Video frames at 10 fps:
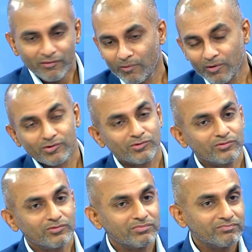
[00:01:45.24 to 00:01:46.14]
We want to
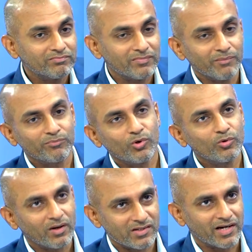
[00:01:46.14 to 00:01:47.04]

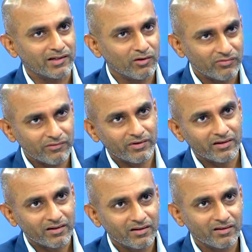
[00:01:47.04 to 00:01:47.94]
improve our standard of living.
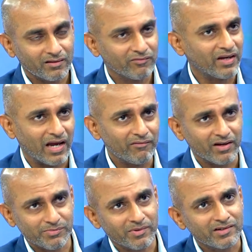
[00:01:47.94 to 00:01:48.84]
We have
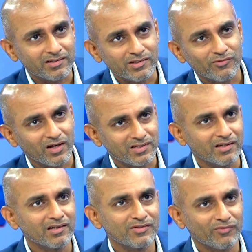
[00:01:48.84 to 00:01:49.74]
aspirations for
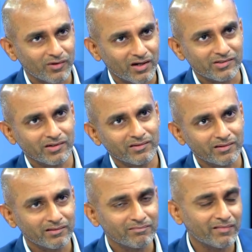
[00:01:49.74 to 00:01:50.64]
ourselves, for our
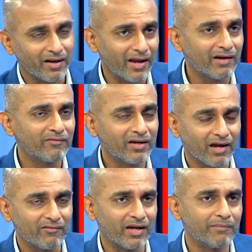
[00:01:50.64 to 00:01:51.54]
children, and we
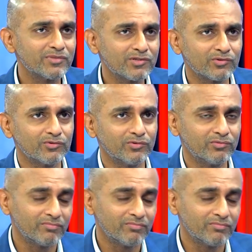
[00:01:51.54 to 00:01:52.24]
have aims to